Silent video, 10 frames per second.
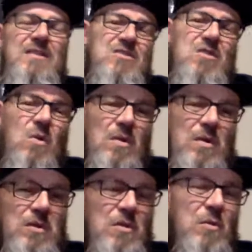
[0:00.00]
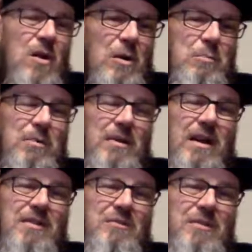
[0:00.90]
so you are
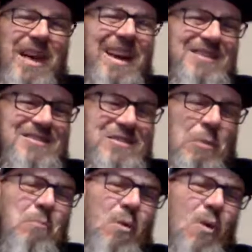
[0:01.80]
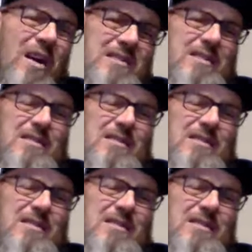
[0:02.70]
protected for that somewhat.